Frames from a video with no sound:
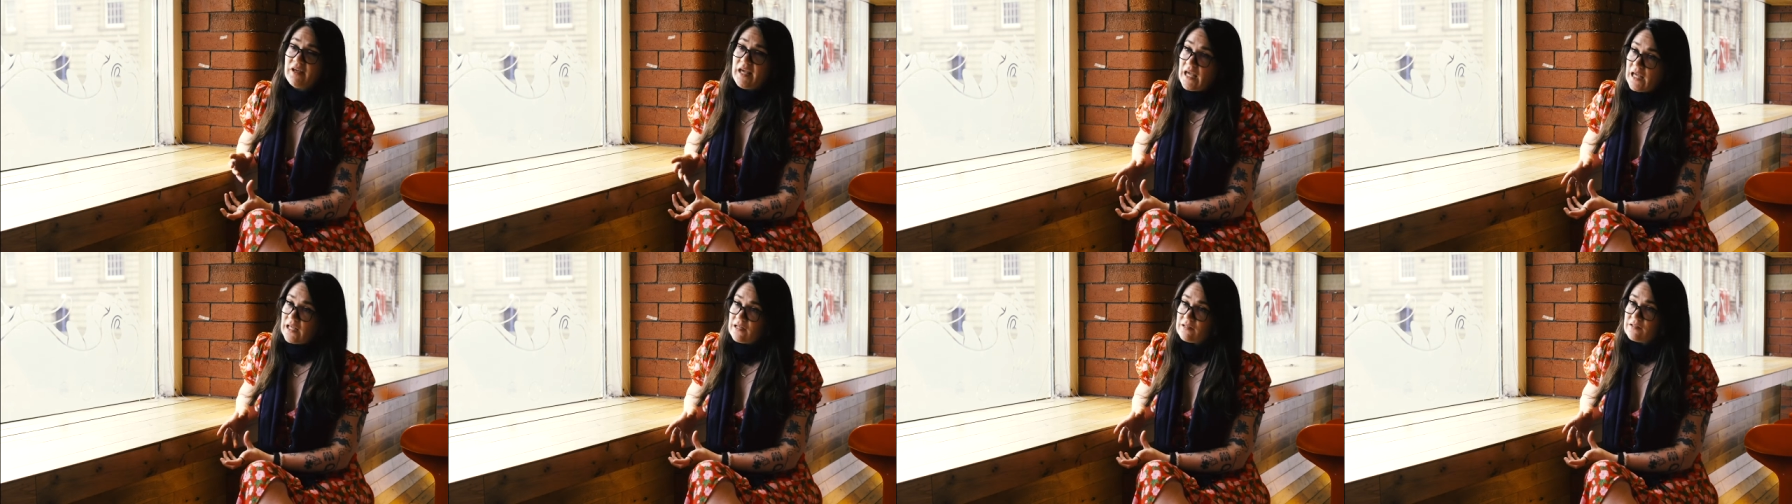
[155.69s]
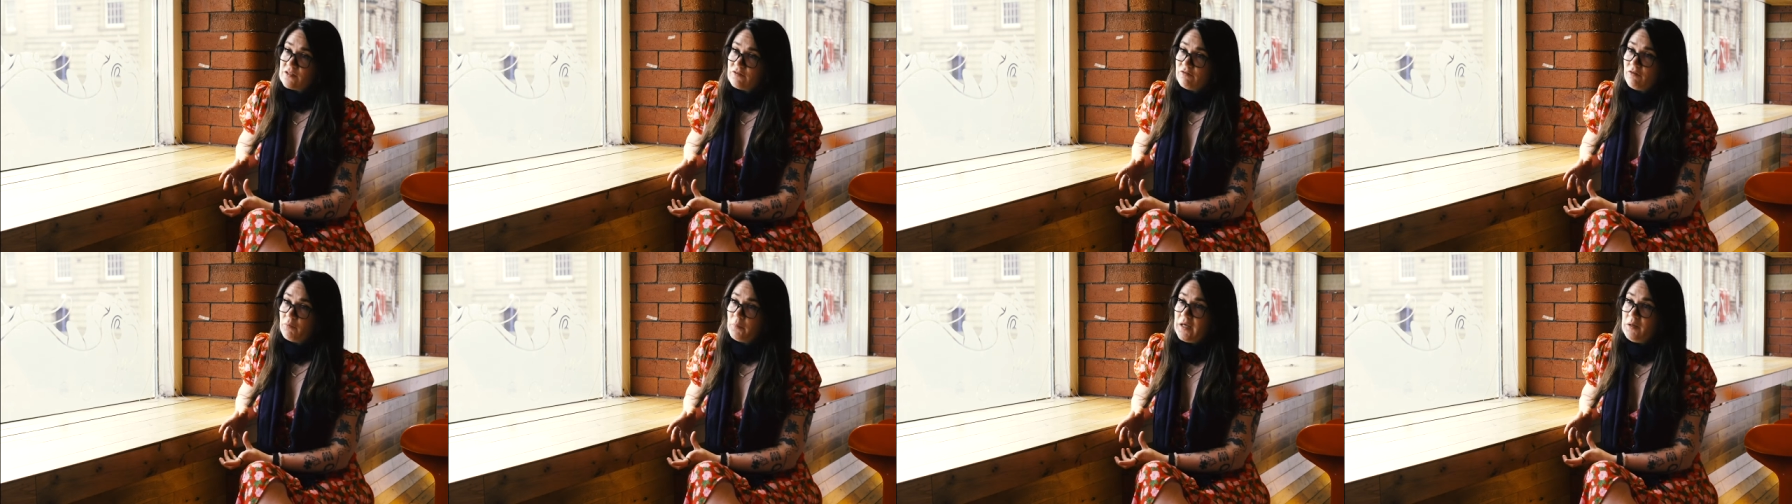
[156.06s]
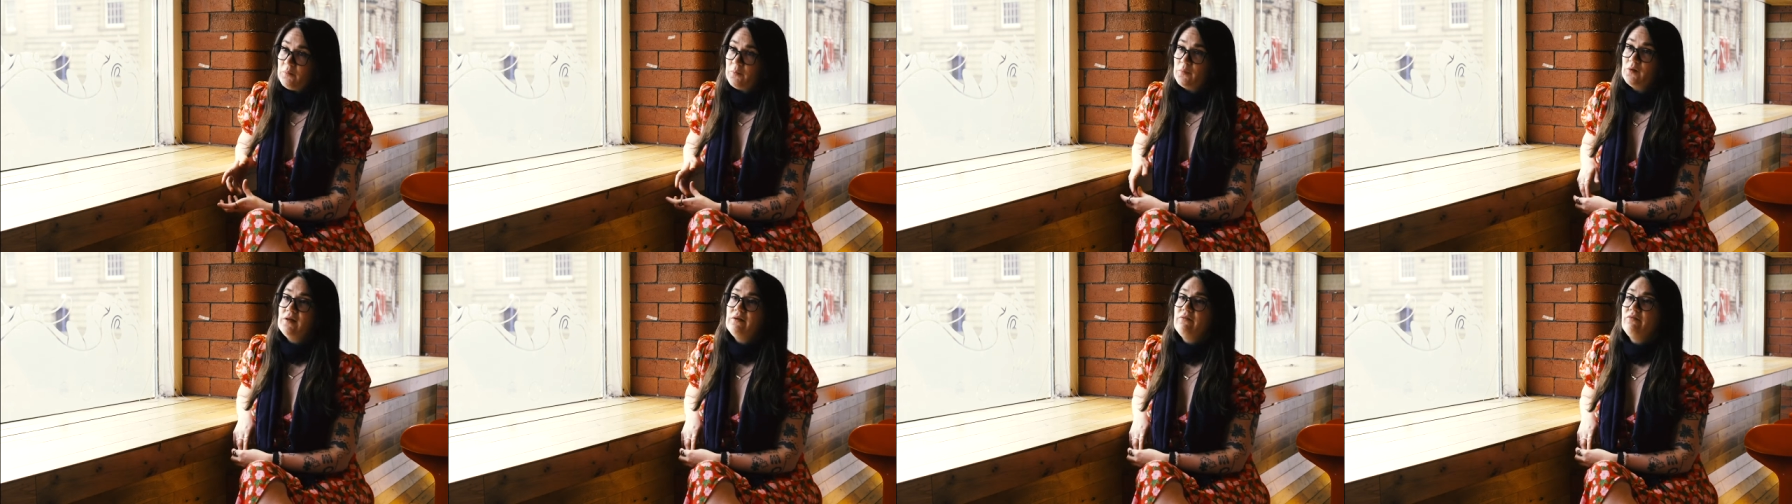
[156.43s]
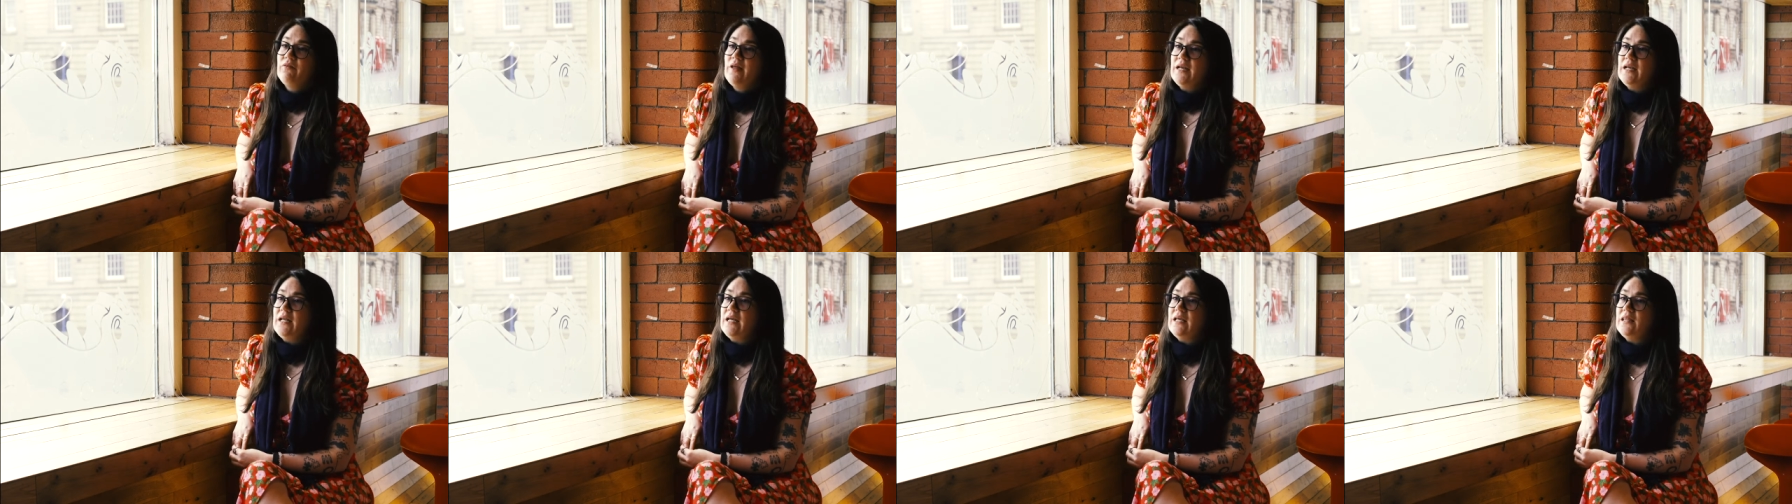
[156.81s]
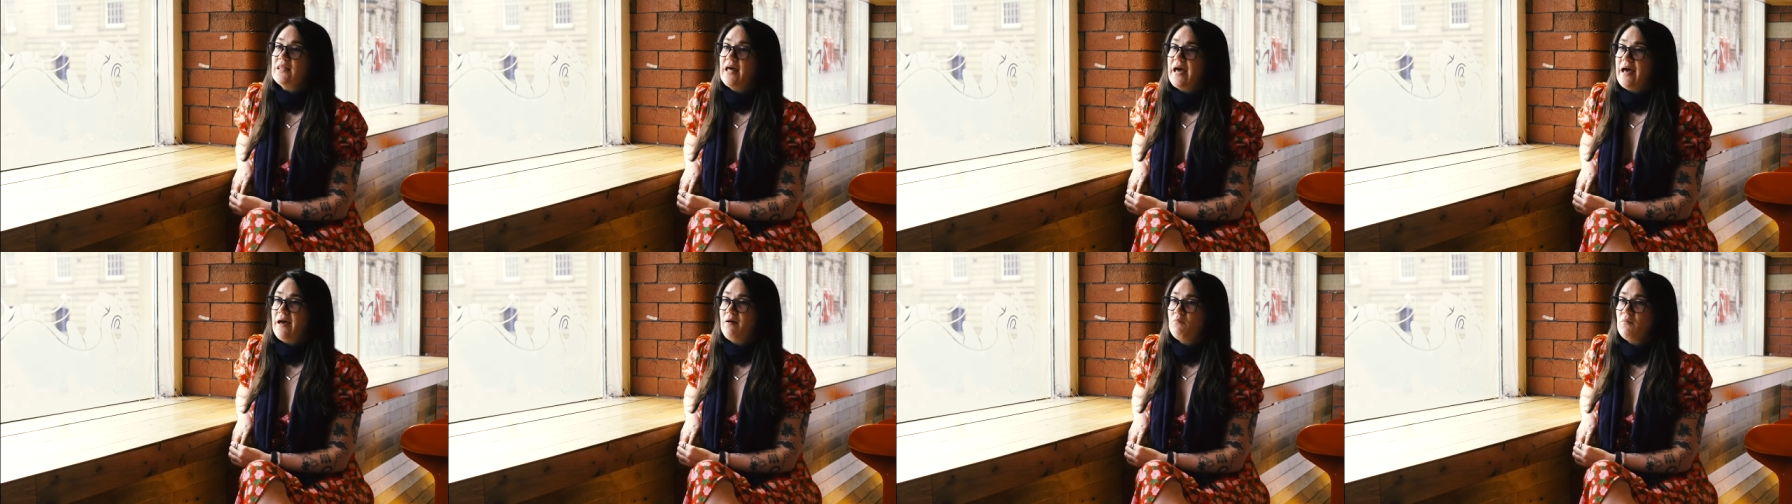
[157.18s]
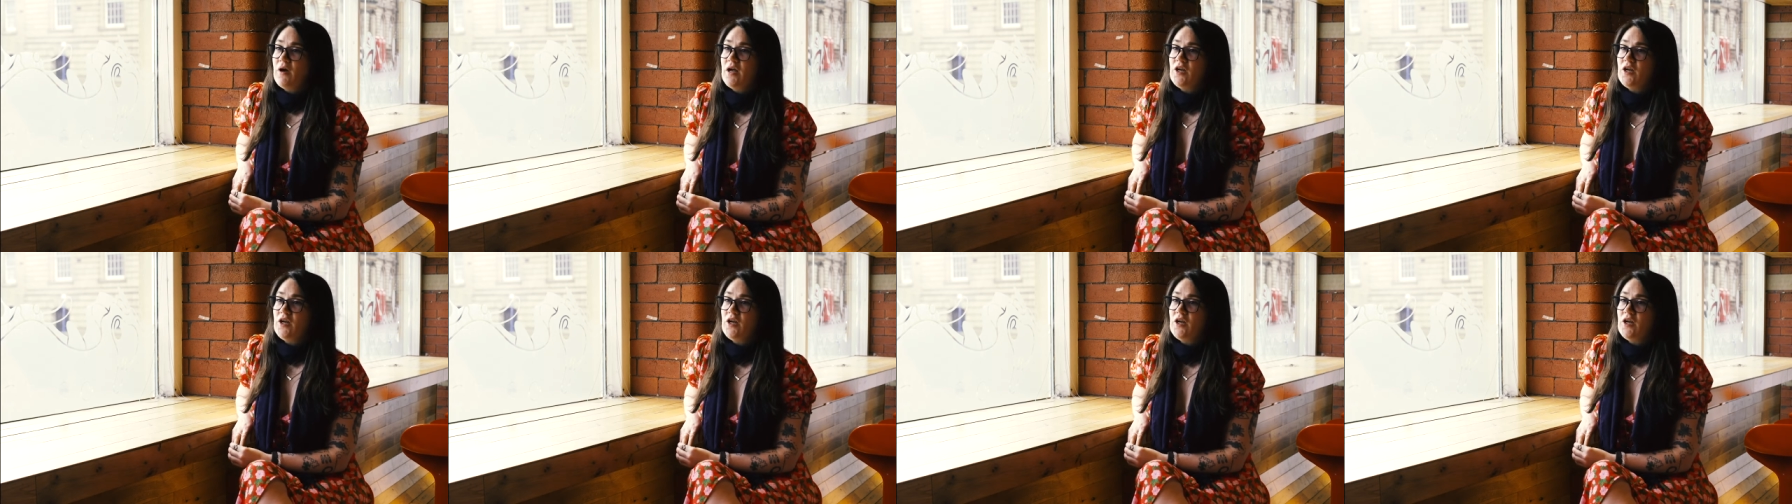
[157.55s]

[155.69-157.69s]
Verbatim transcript: kits for people if they need them